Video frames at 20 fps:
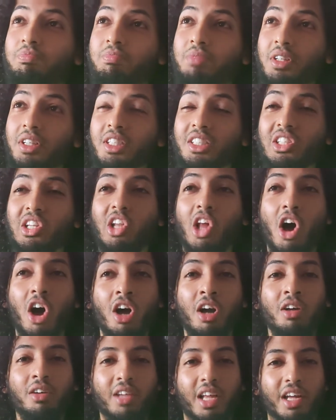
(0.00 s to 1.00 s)
In these
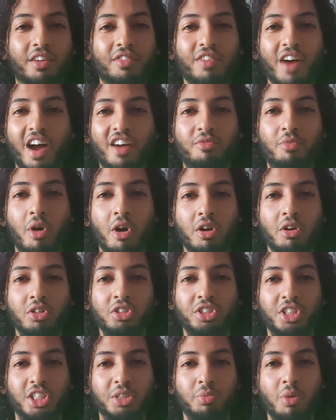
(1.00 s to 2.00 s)
long, like,
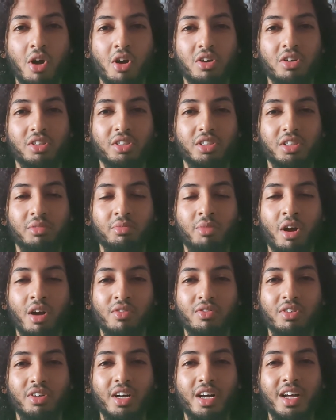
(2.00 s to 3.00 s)
five-parters, six-parters in
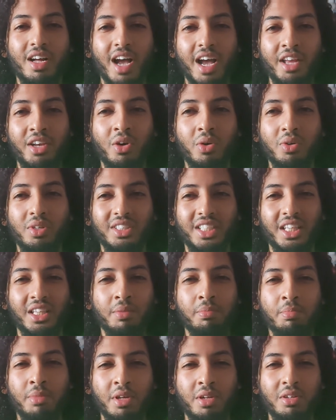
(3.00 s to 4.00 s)
Marvel, I noticed that
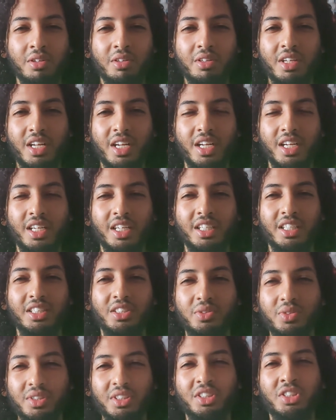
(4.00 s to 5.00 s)
the middle
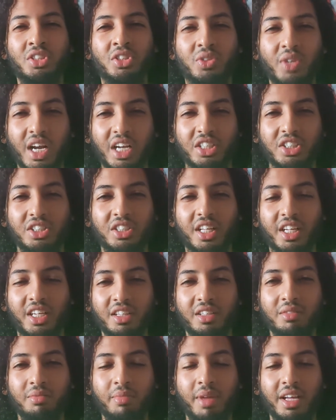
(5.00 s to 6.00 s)
is really stretched. They
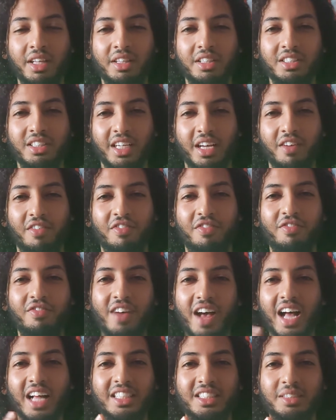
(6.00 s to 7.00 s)
could make this, like, a
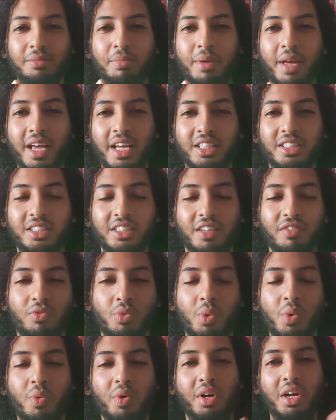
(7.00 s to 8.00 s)
fast pace if
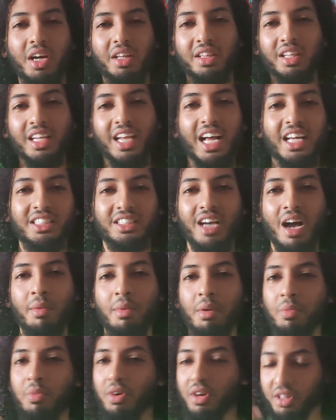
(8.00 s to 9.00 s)
we would have got the last
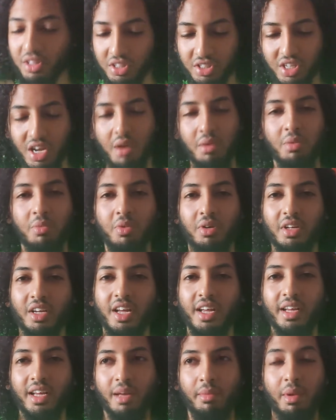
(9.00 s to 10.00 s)
comic book and this comic book
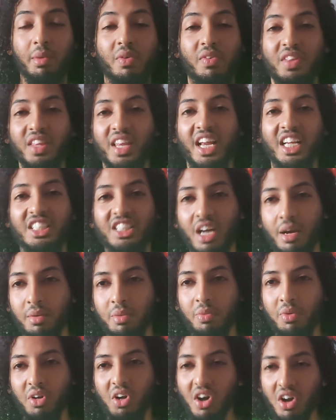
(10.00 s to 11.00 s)
and maybe even the next
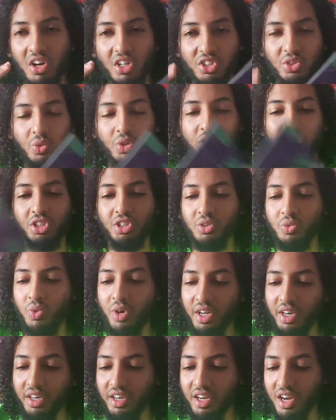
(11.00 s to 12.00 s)
comic book all squished into
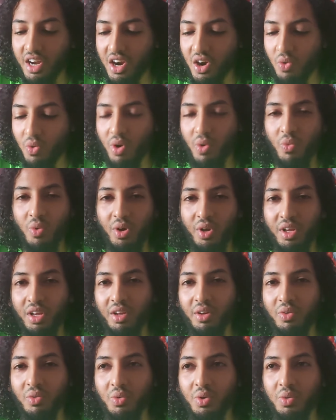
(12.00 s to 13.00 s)
one where
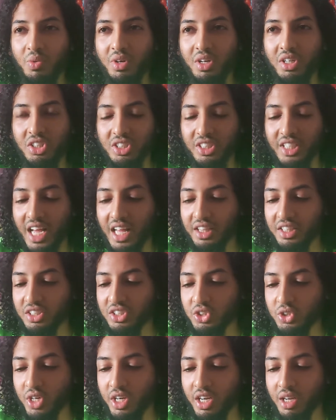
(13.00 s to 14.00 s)
we would have just had this
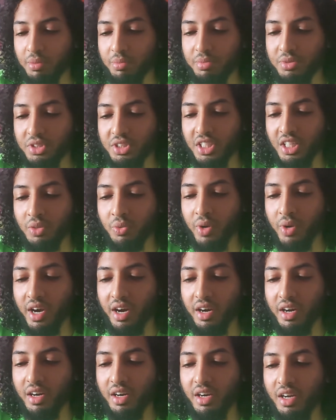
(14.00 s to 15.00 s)
straight-up scene
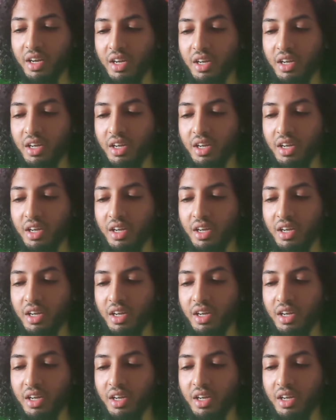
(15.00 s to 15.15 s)
where